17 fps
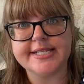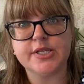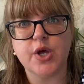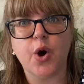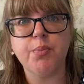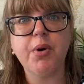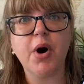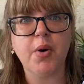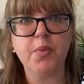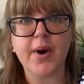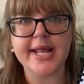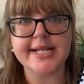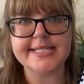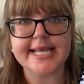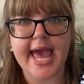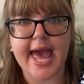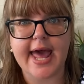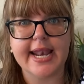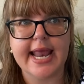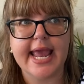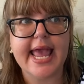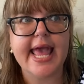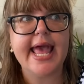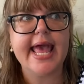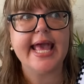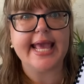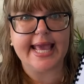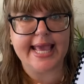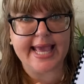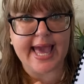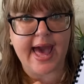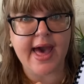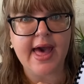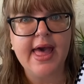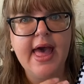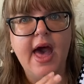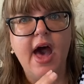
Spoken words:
so I'll pop one down here.